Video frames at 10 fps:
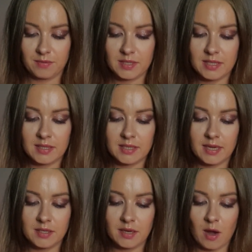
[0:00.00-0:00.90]

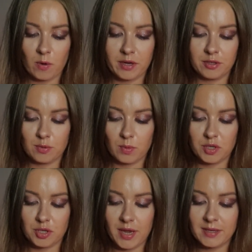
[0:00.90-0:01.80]
facilitating our
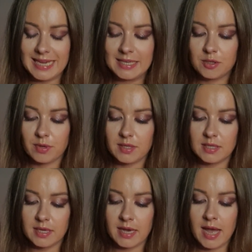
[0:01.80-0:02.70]
intuition and
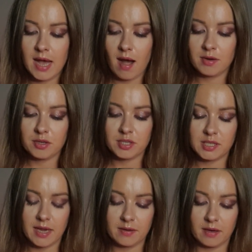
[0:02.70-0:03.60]
intrinsic
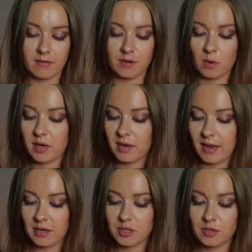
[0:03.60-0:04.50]
understanding of our
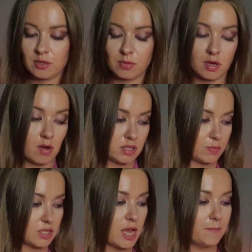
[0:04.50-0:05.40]
connection to the
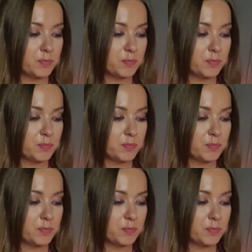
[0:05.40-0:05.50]
cosmos.